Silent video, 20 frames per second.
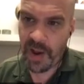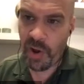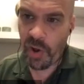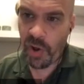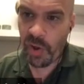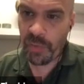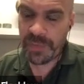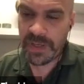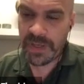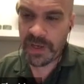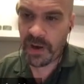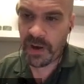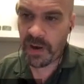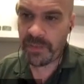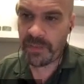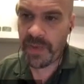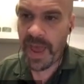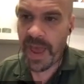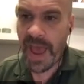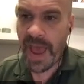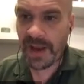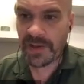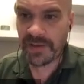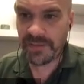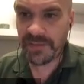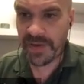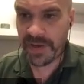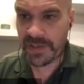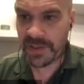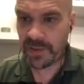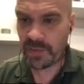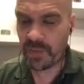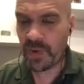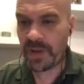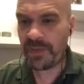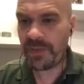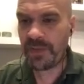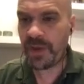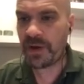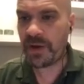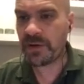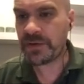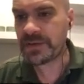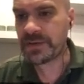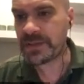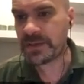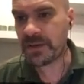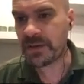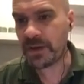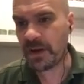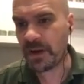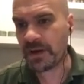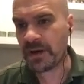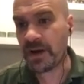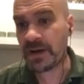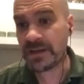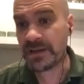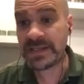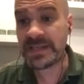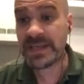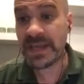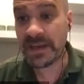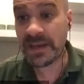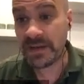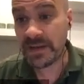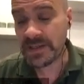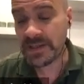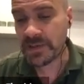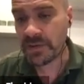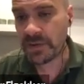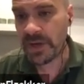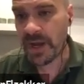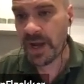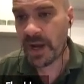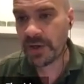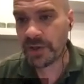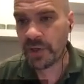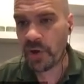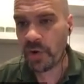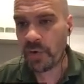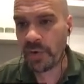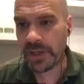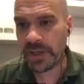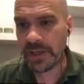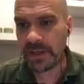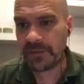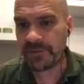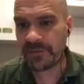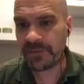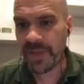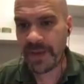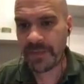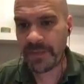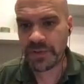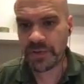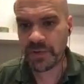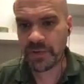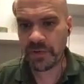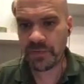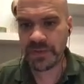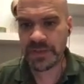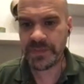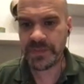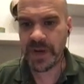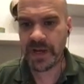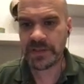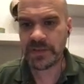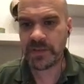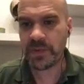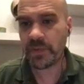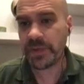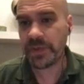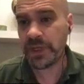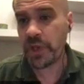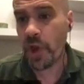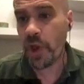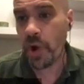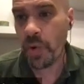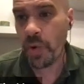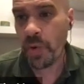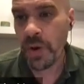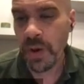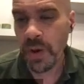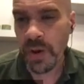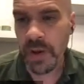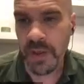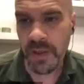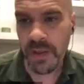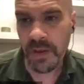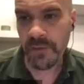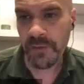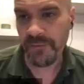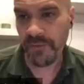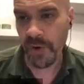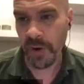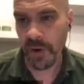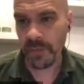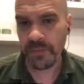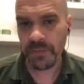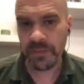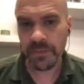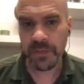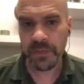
all become activated when there's a sickness or an ongoing inflammatory response? Well, we know from